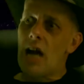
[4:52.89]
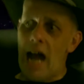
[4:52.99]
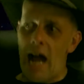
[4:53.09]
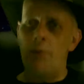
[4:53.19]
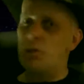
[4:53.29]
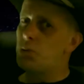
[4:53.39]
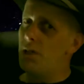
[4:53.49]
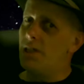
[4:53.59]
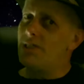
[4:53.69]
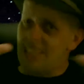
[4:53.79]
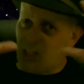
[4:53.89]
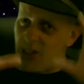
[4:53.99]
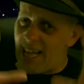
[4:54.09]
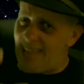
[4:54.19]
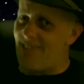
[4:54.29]
How much work to
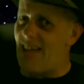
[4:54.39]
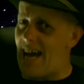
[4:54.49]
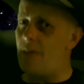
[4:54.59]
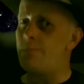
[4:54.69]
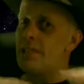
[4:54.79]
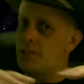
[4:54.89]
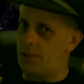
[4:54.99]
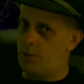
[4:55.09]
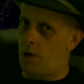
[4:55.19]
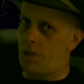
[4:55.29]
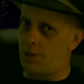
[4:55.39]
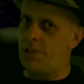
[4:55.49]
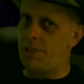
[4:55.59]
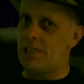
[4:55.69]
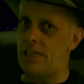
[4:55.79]
create that, because there was
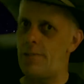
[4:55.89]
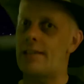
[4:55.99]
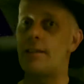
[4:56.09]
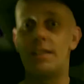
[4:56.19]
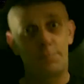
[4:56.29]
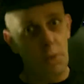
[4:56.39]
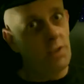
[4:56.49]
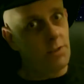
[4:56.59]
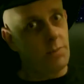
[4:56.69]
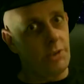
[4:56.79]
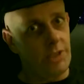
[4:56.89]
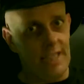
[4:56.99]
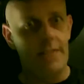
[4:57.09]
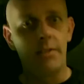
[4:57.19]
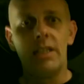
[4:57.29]
music in the background. I've put other
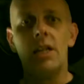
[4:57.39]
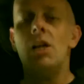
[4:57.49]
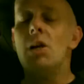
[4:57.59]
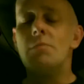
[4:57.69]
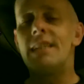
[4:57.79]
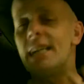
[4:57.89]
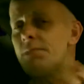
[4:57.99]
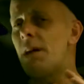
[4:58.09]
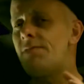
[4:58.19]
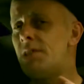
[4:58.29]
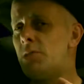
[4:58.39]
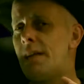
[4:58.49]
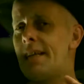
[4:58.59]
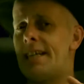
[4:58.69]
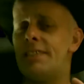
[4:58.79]
music in. But there's my
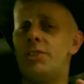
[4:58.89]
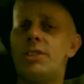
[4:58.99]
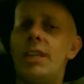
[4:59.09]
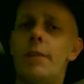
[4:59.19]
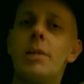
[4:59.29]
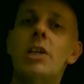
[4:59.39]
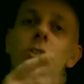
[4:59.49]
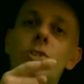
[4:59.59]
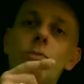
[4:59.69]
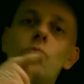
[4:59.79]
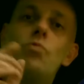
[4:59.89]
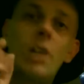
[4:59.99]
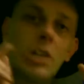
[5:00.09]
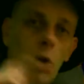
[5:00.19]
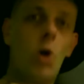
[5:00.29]
filmmaking tip.
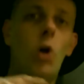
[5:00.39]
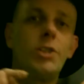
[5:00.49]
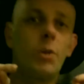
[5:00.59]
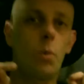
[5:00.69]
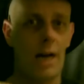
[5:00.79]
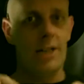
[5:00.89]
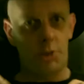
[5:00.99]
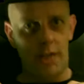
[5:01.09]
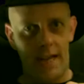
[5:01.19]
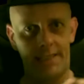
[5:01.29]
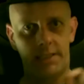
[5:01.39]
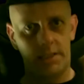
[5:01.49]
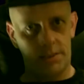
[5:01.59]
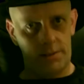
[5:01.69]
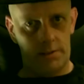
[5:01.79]
Record your wild
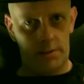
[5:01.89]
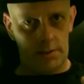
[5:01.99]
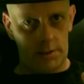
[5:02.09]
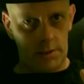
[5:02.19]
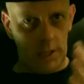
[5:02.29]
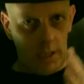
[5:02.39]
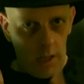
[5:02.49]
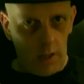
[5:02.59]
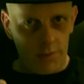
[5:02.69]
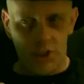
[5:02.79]
tracks on